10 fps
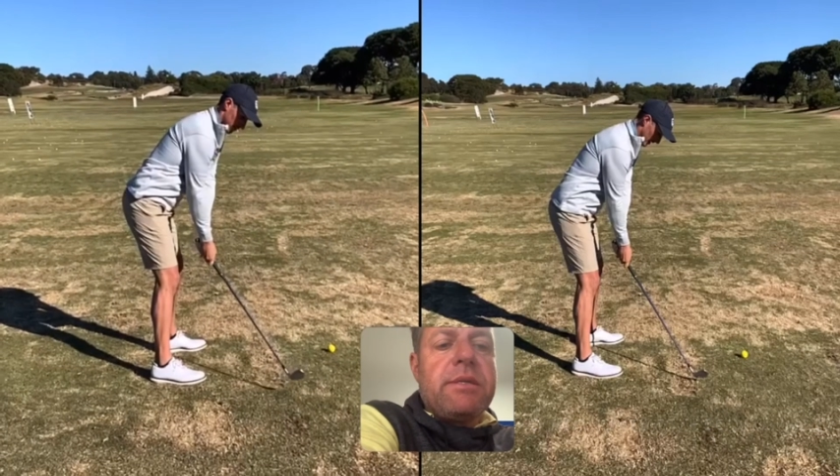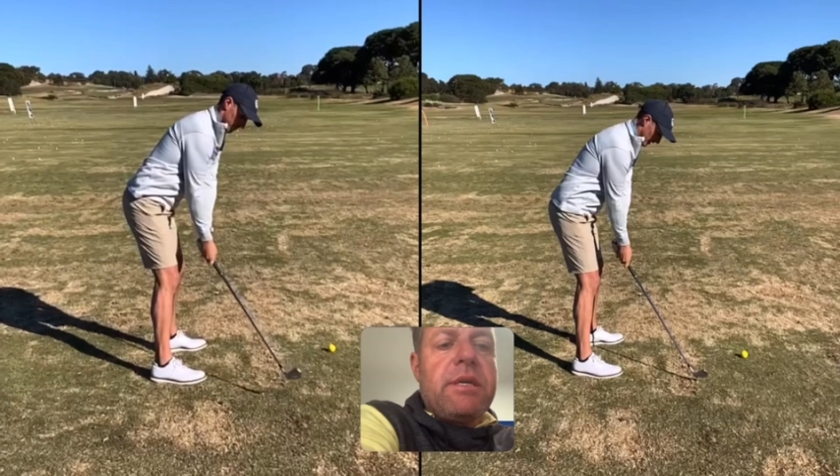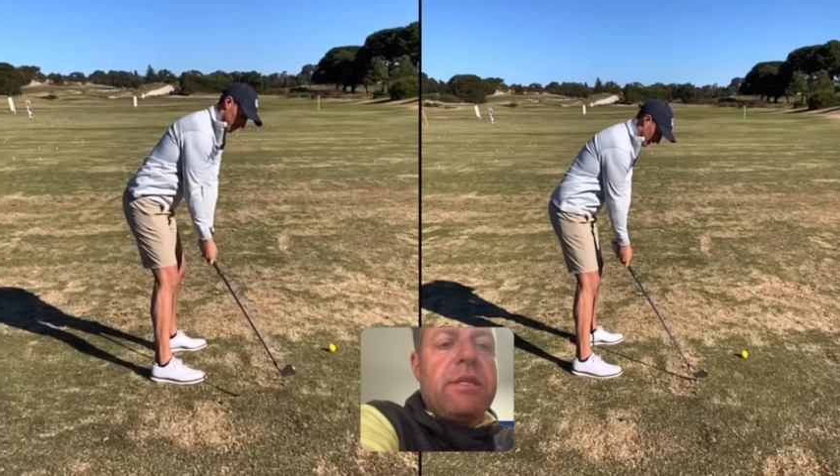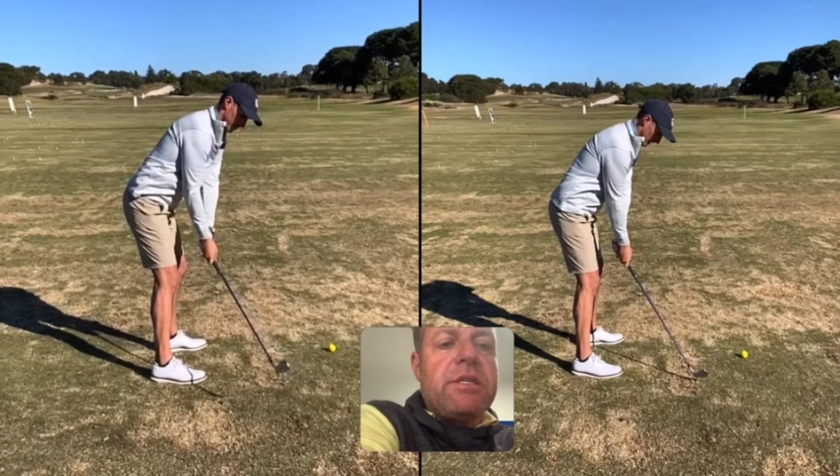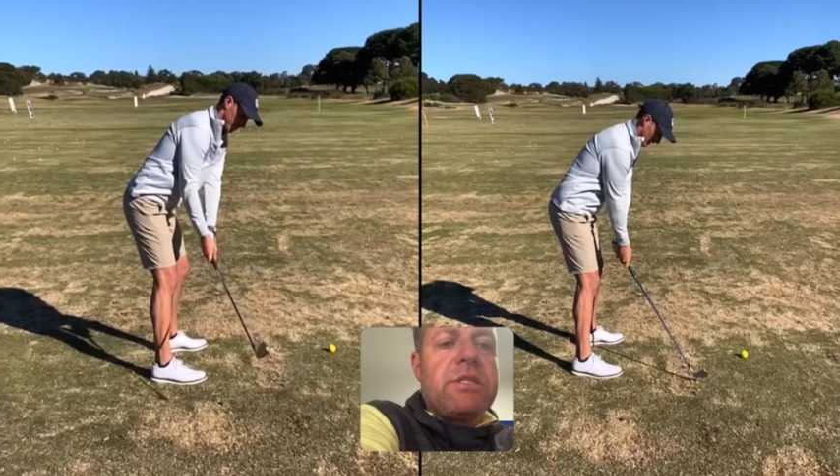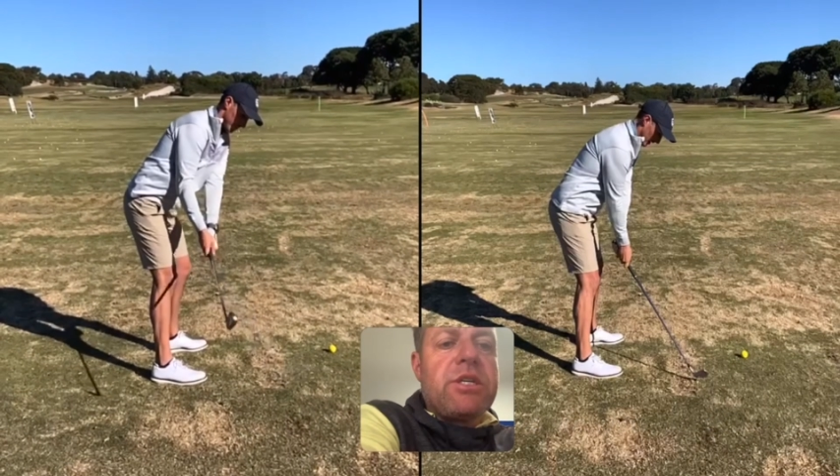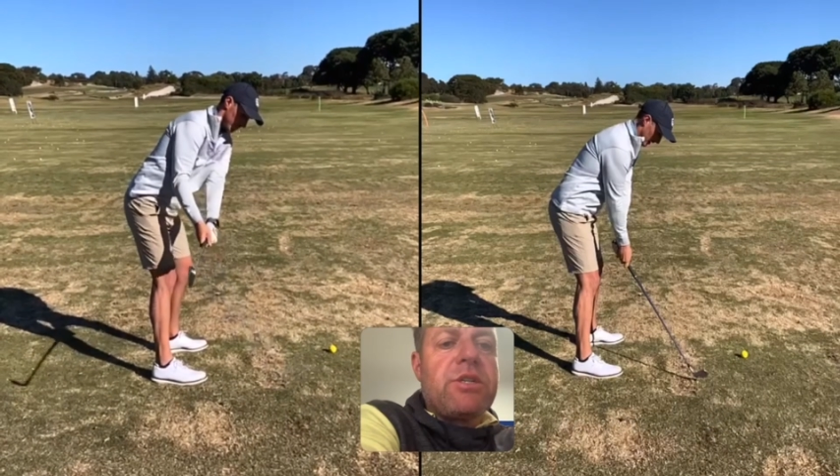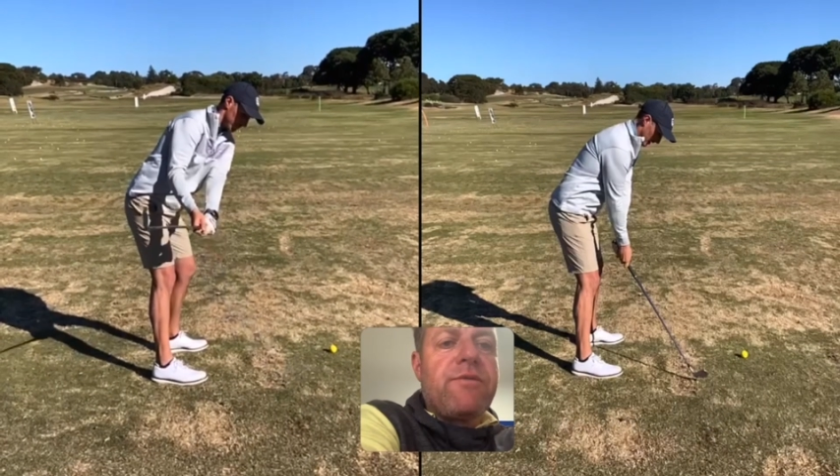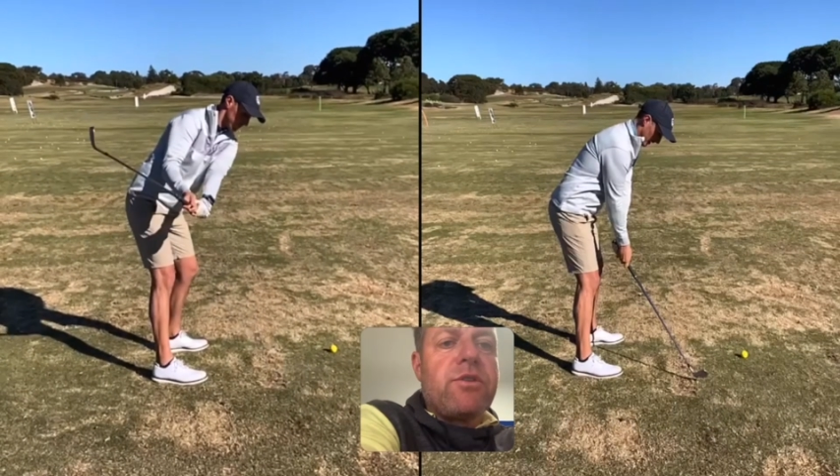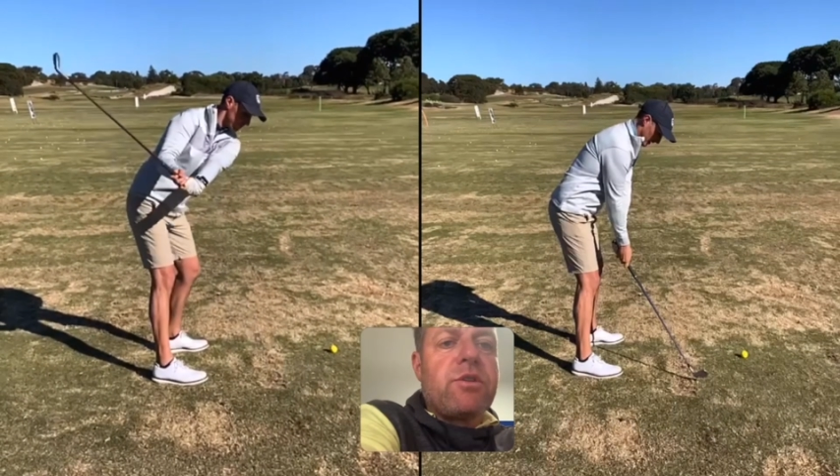in this
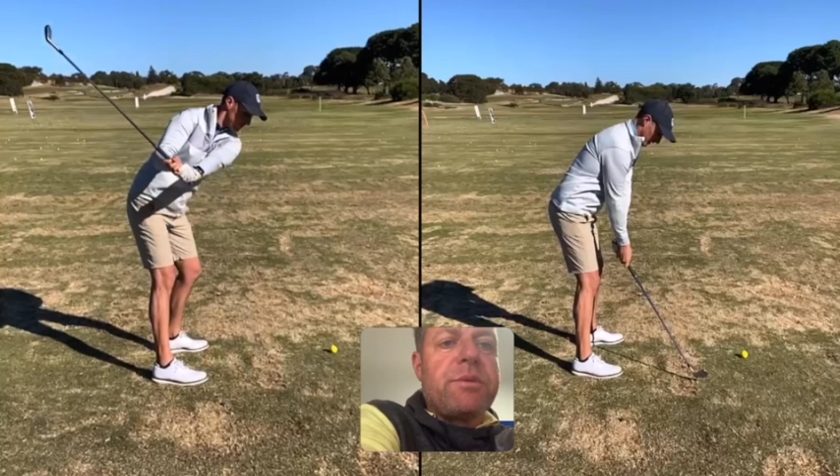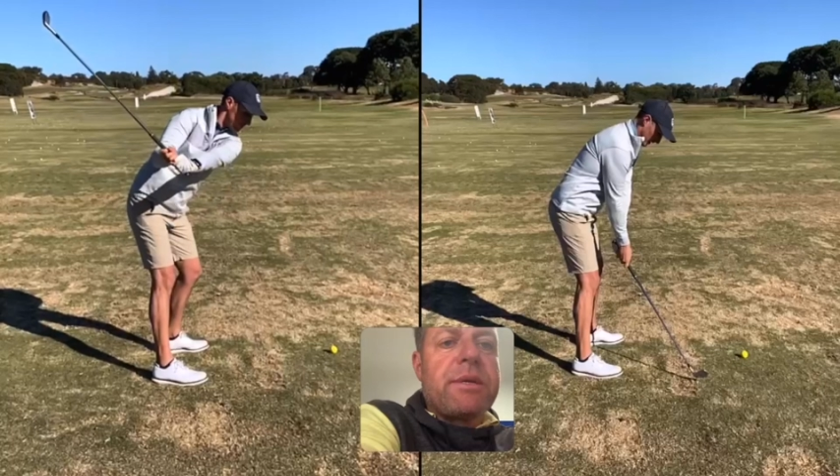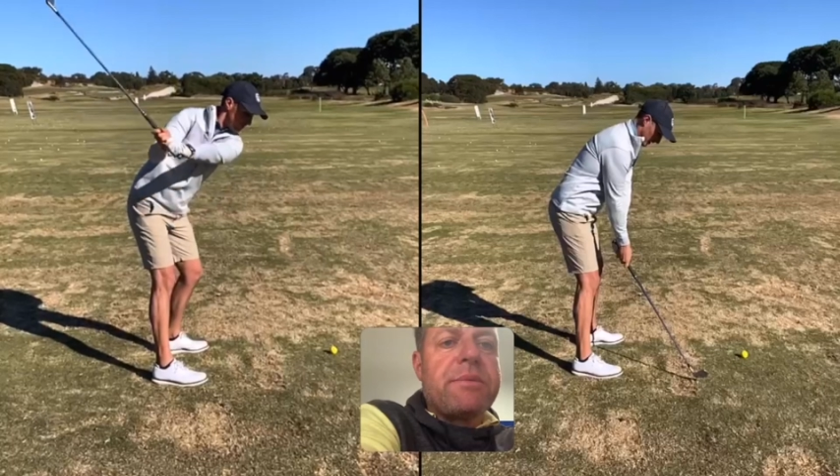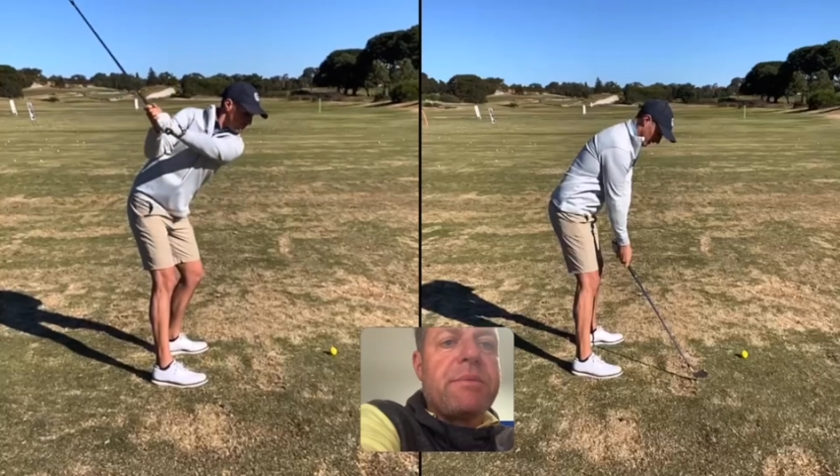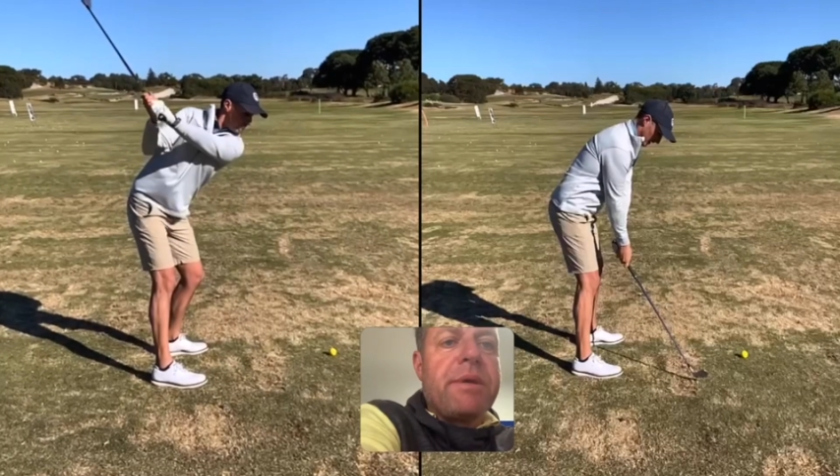session, first time he's come to